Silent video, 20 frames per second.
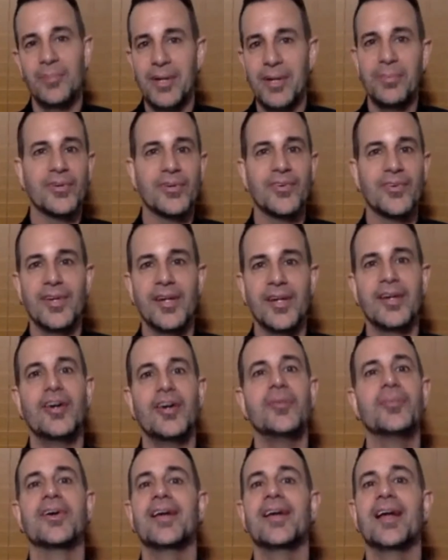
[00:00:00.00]
People are sitting
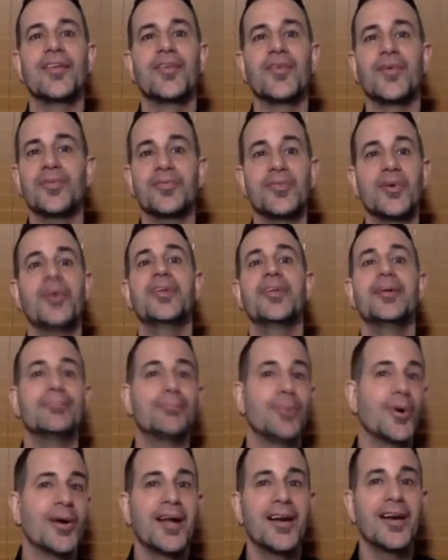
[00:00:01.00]
home, they're going to answer their phone, they're
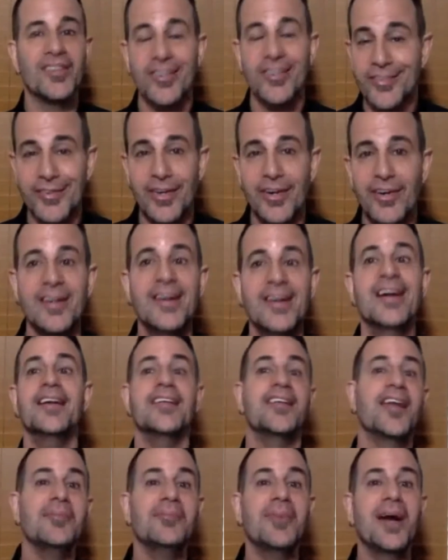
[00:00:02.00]
bored out of their skull.
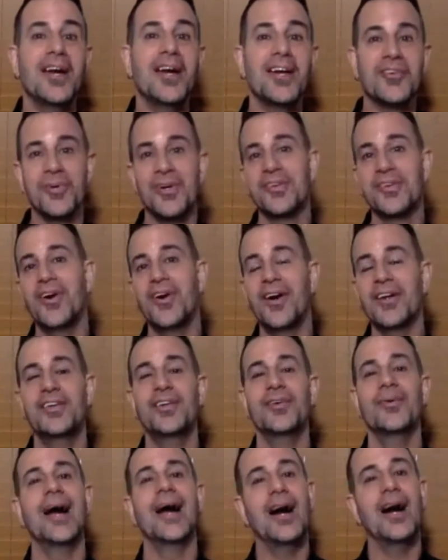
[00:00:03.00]
They may as well talk
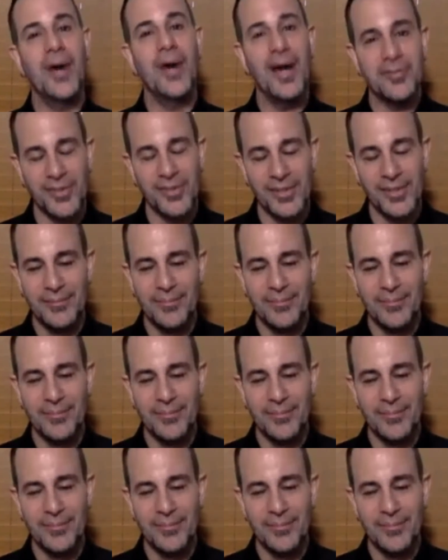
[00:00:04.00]
to you. However,